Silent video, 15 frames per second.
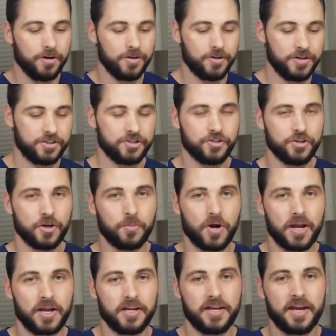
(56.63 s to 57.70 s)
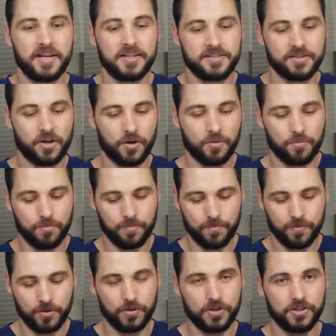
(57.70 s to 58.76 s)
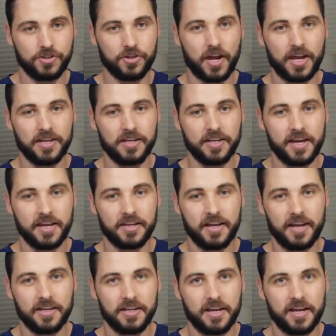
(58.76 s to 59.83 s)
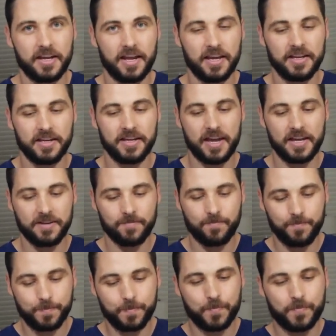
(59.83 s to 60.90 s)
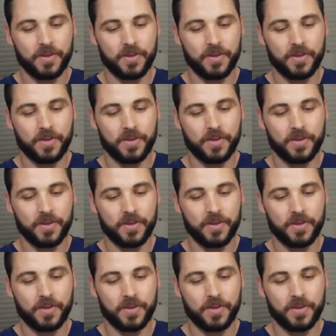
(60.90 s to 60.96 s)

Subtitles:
You get your number 88s on, you get your 88, 88, 88.